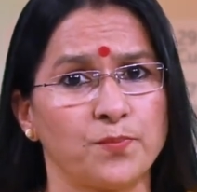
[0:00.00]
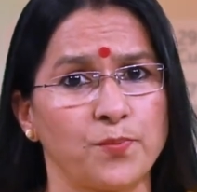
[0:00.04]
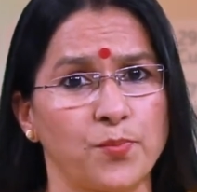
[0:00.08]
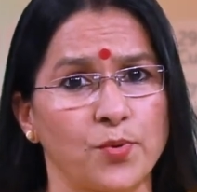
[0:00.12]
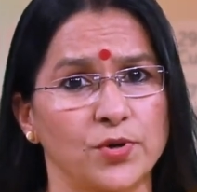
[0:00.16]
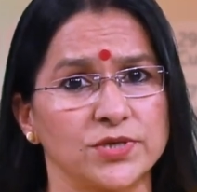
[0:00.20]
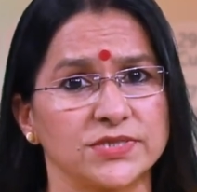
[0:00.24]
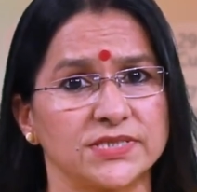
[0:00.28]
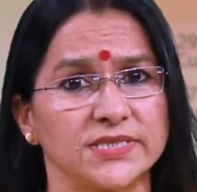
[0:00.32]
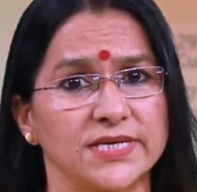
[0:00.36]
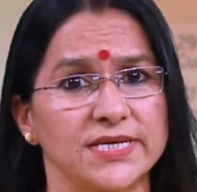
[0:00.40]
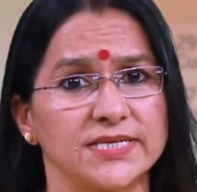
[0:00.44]

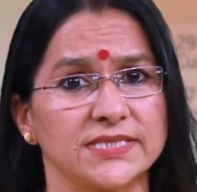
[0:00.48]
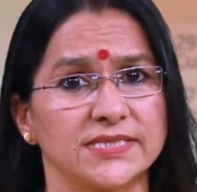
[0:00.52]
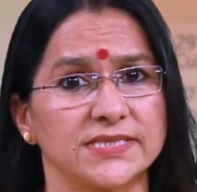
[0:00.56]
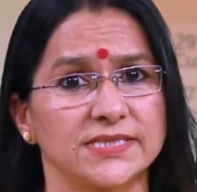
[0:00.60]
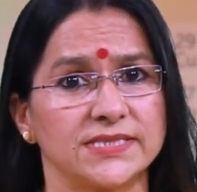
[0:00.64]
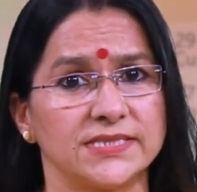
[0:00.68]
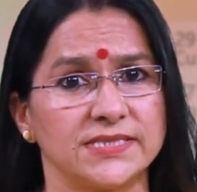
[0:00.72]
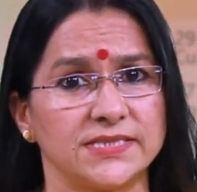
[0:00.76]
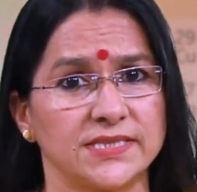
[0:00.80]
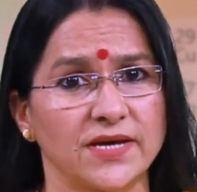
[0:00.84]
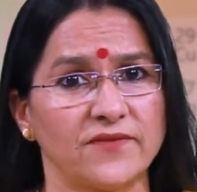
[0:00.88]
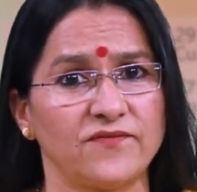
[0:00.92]

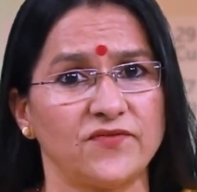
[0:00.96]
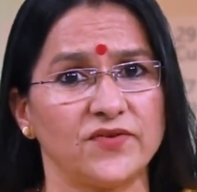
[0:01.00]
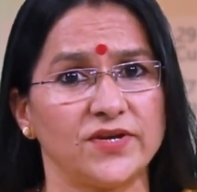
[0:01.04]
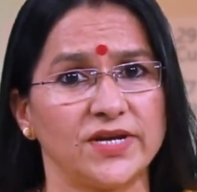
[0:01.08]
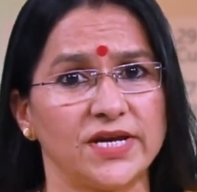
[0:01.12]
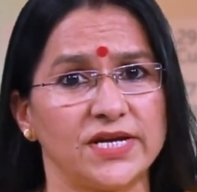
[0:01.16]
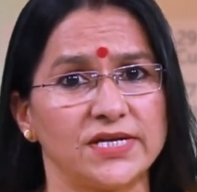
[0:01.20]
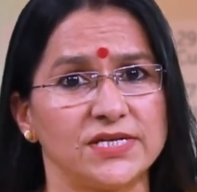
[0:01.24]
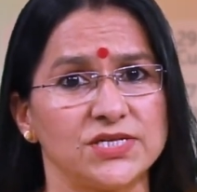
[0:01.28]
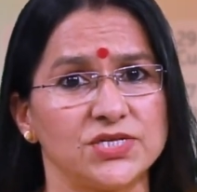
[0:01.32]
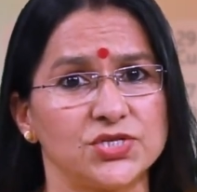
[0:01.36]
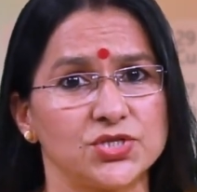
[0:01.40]
possess
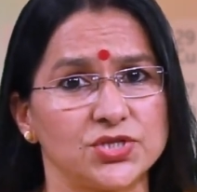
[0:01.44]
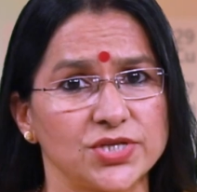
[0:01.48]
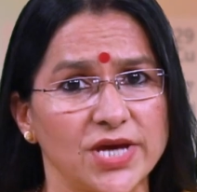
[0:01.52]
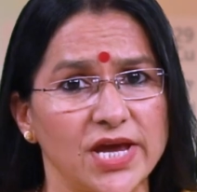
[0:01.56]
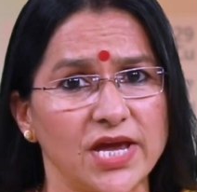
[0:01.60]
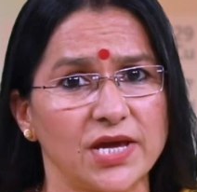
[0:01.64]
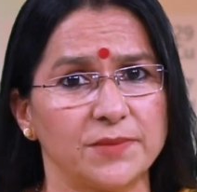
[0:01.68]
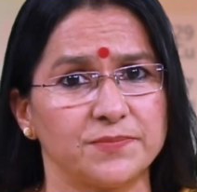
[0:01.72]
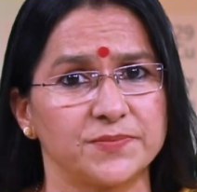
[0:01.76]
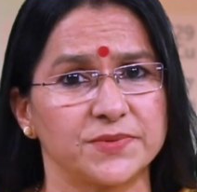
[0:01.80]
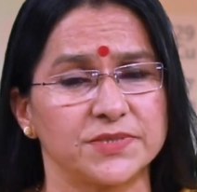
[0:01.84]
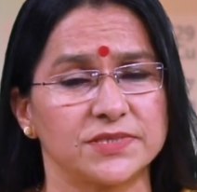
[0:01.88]
definite
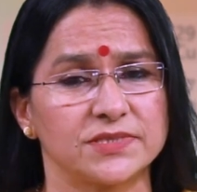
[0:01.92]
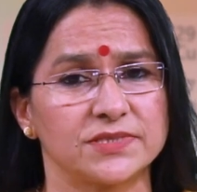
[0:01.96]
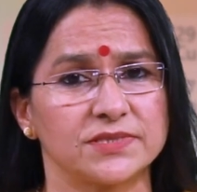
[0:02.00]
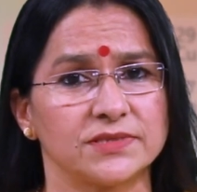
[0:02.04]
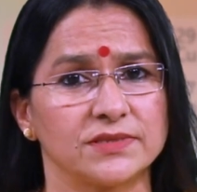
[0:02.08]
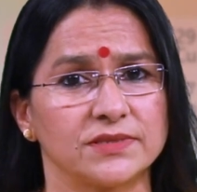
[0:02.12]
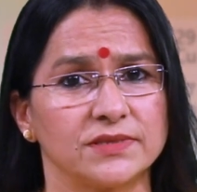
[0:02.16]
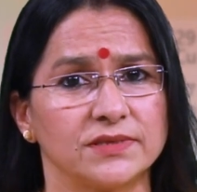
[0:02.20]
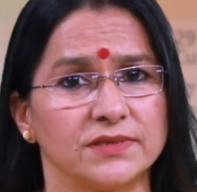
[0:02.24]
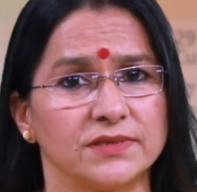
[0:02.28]
shapes?